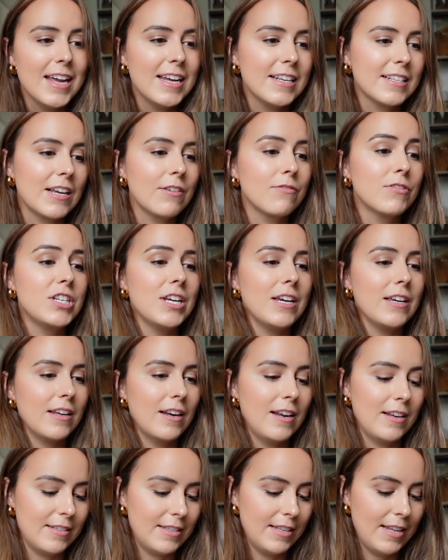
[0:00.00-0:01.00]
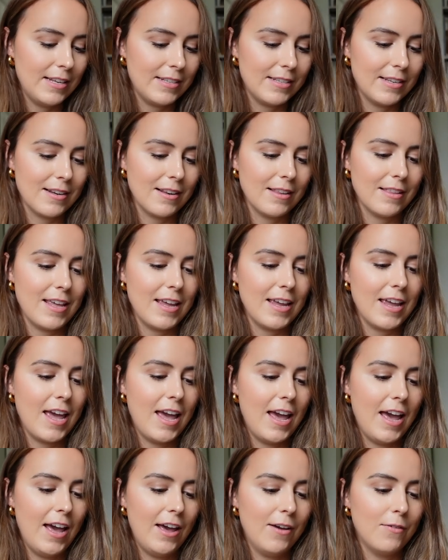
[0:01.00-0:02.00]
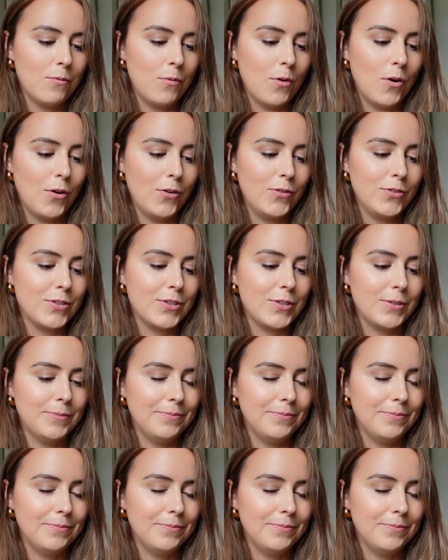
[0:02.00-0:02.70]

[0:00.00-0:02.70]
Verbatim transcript: It's like ridiculous. This little thing here was